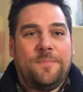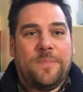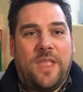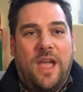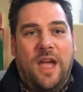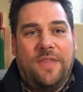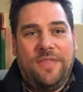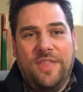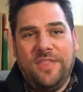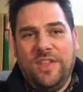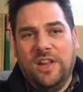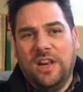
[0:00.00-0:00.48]

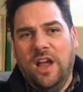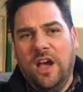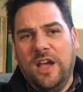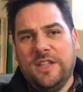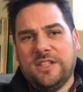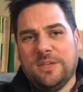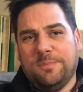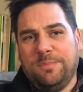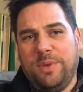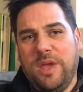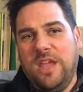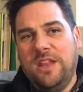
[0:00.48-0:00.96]
And then the
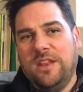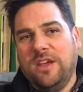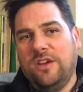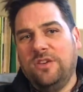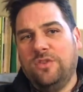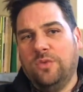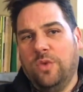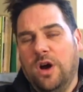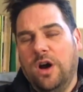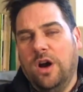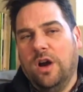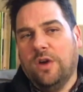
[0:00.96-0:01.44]
lighter Pinot
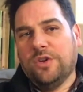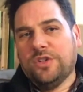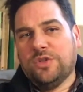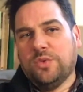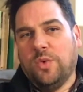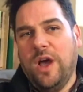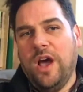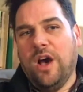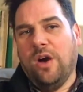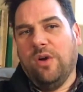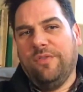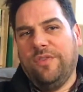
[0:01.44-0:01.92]
Noir as
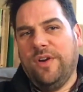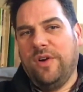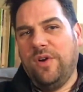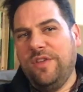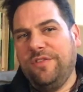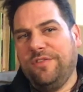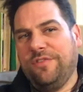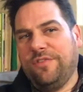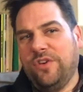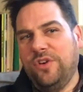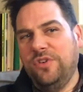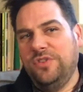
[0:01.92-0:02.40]
well, very
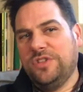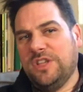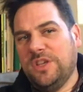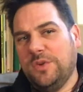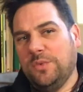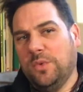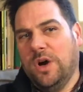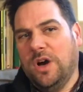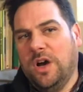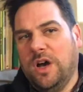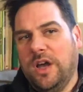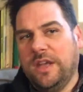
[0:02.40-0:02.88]
fruity
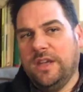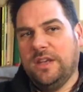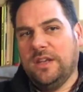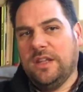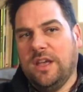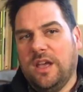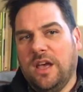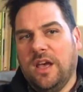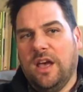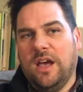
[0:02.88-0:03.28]
wine,